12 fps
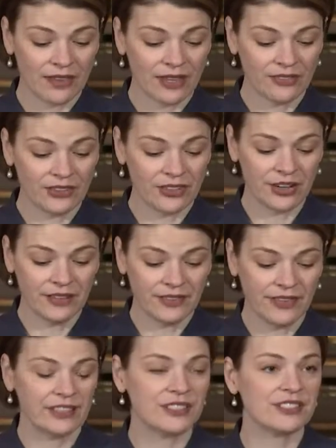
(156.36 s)
governor and the
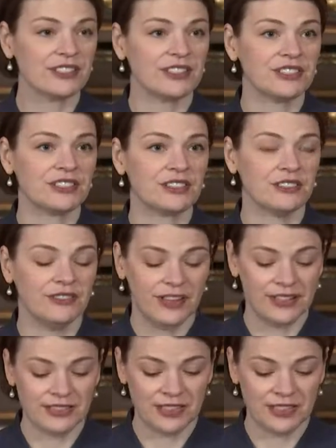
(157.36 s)
legislature face